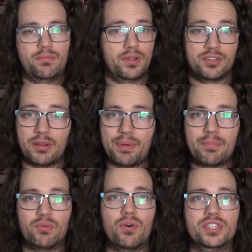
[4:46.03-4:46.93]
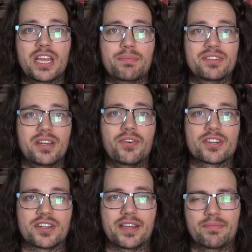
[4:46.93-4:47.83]
Because some people won't take me
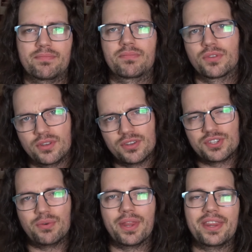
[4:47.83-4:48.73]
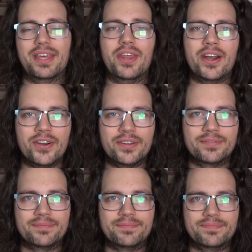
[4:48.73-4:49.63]
seriously. You see what I did there?
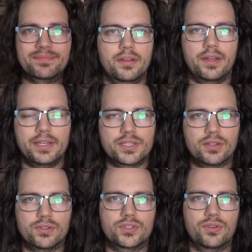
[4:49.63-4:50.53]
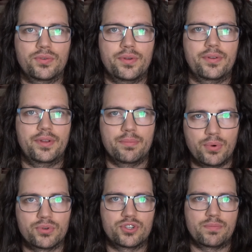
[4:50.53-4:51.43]
It's also
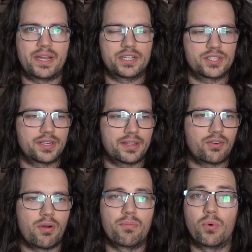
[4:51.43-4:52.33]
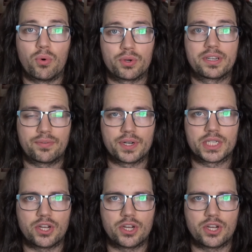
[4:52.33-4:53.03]
important to mention that there are more different